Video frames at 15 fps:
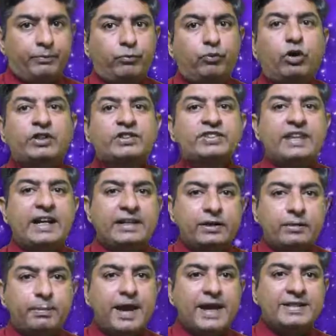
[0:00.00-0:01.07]
was set
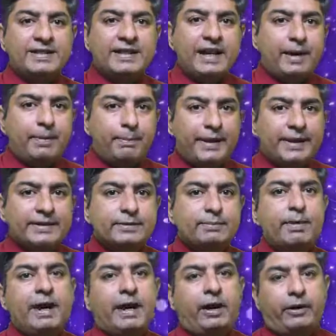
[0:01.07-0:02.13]
up as an apex
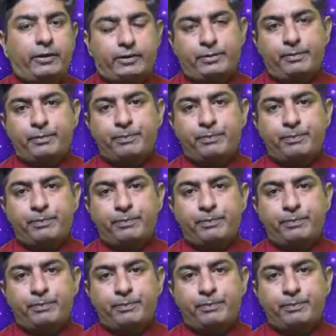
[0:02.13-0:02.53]
bank